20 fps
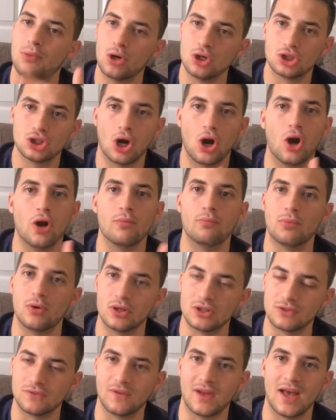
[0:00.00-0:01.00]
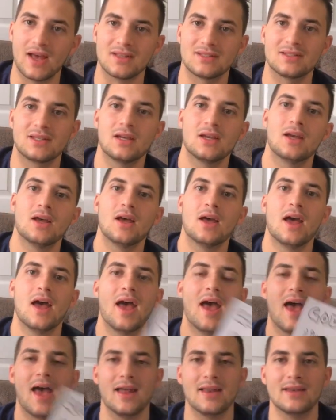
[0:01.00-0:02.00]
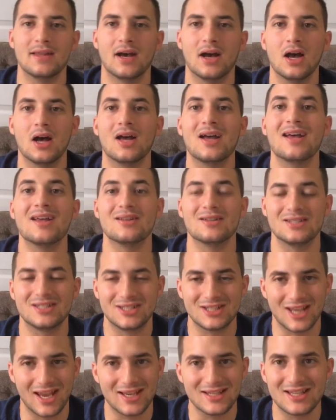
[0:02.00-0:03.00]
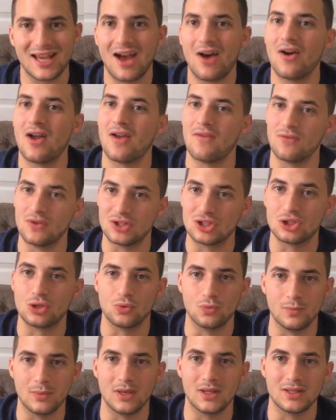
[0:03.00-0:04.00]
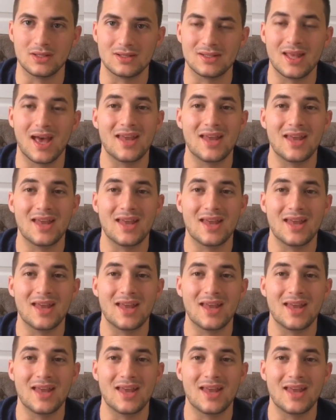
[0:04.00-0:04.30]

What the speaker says: push hard, push fast, and change out every 2 minutes.